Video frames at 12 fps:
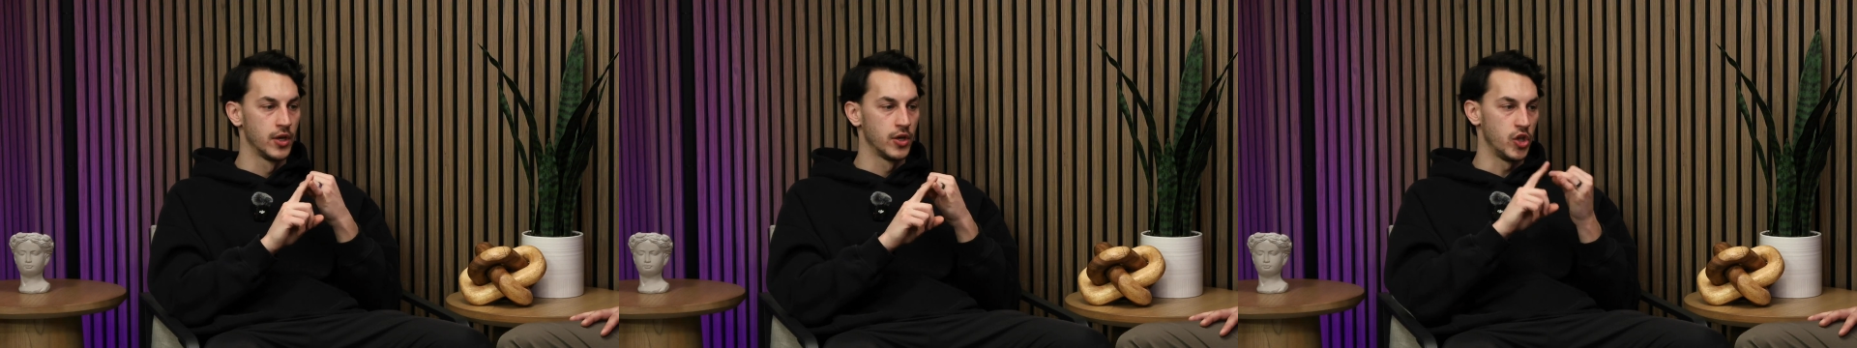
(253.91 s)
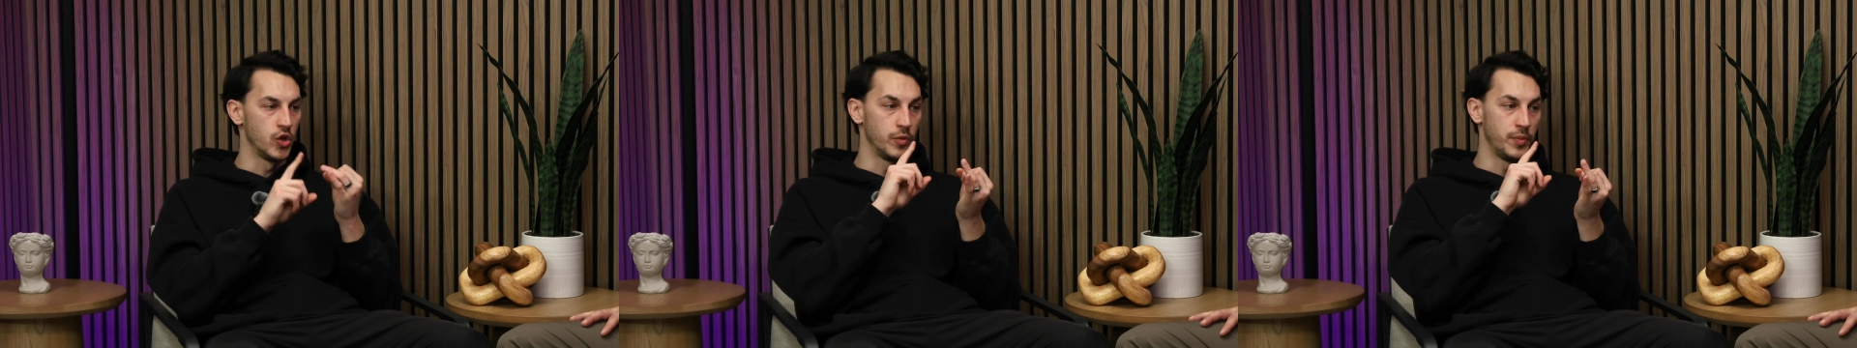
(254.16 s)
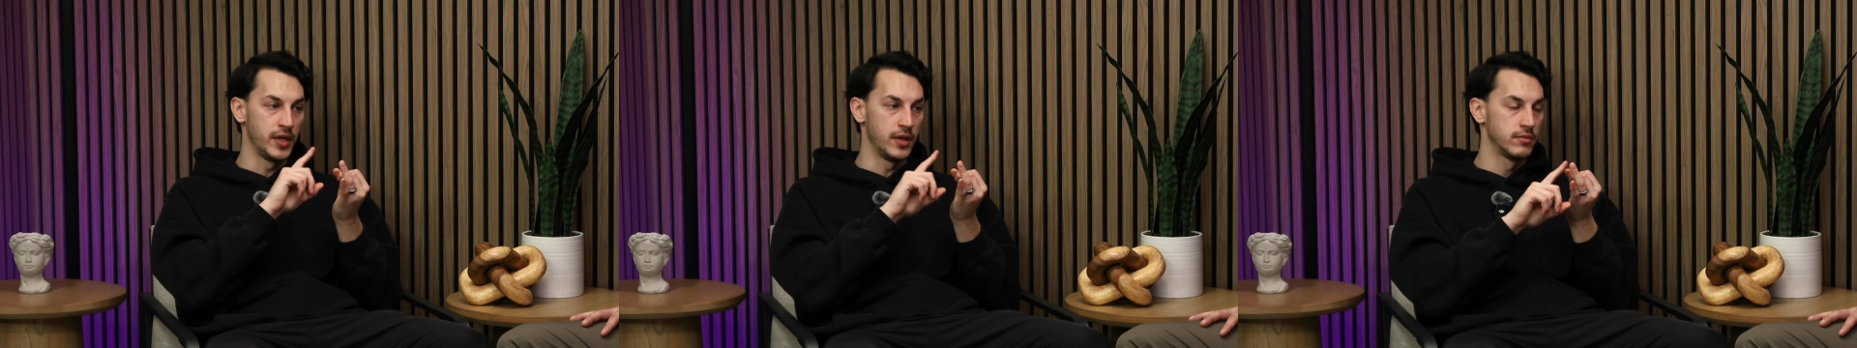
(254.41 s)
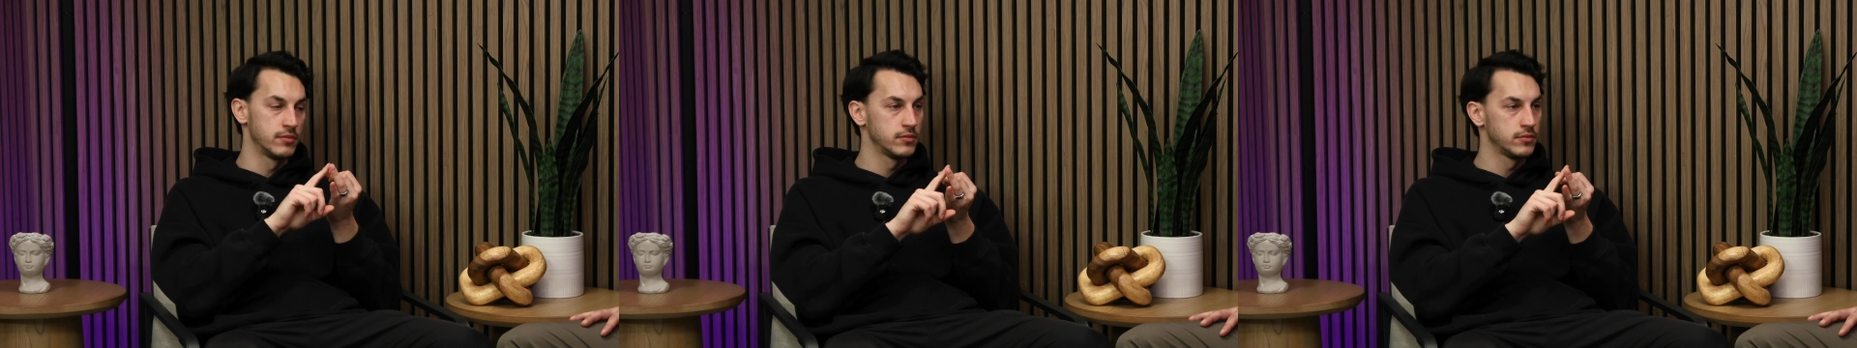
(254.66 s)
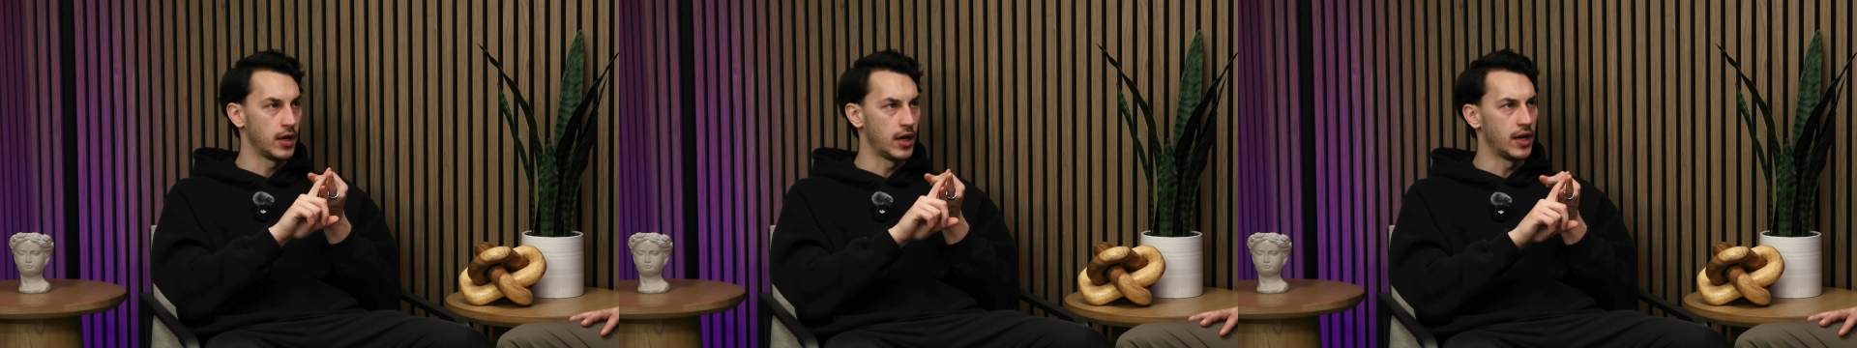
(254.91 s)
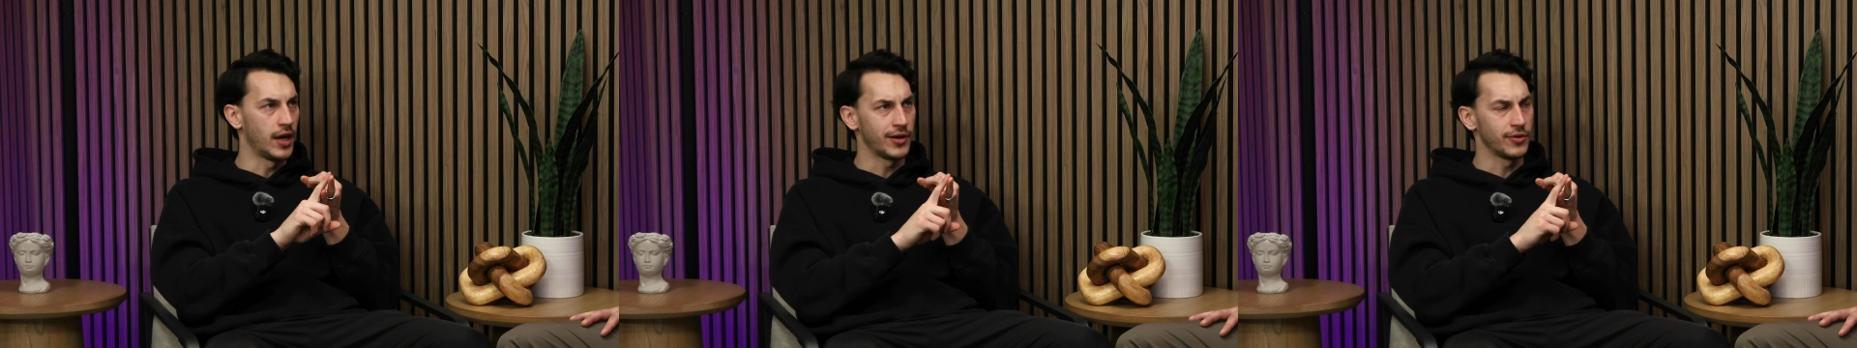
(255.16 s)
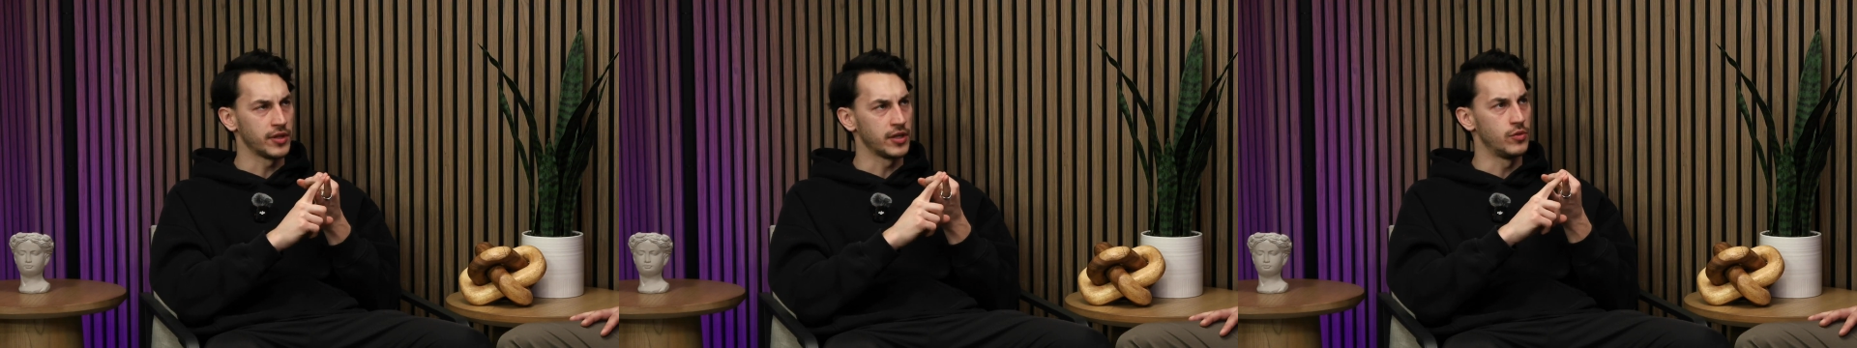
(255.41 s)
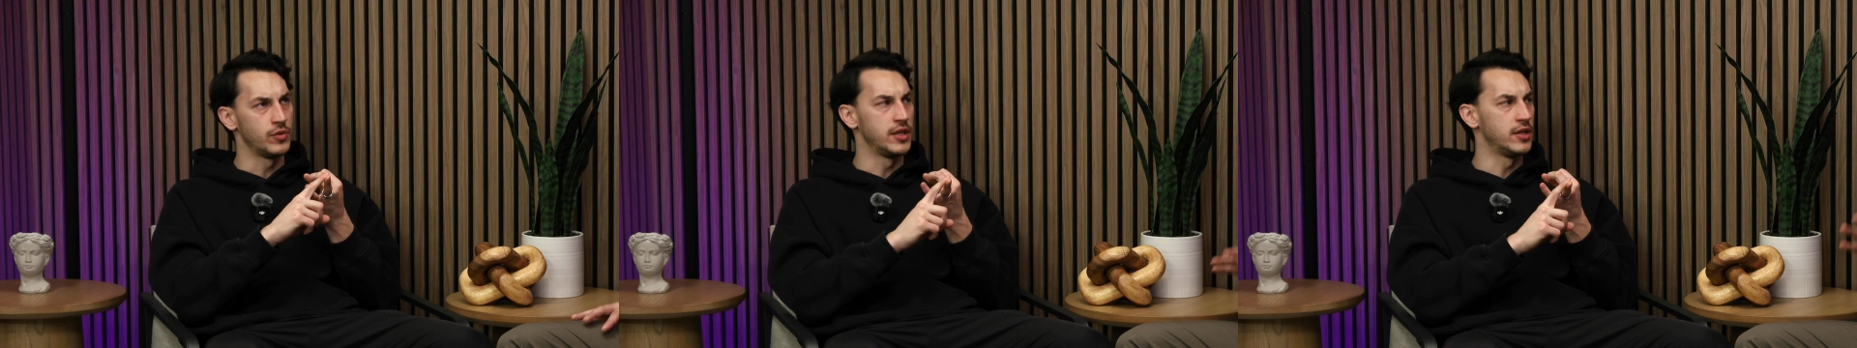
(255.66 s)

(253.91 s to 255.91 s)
You would be, I don't think you would need